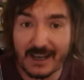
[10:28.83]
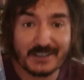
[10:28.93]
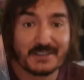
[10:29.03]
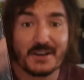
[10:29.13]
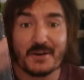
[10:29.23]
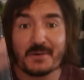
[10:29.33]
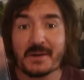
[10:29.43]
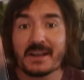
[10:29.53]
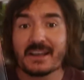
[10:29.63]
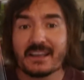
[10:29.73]

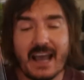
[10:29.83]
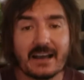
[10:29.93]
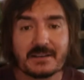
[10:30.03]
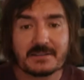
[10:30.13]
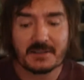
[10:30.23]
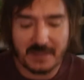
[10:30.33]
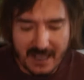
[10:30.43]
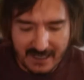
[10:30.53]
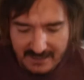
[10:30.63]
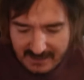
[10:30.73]
So
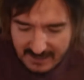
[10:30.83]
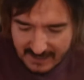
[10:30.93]
that is it.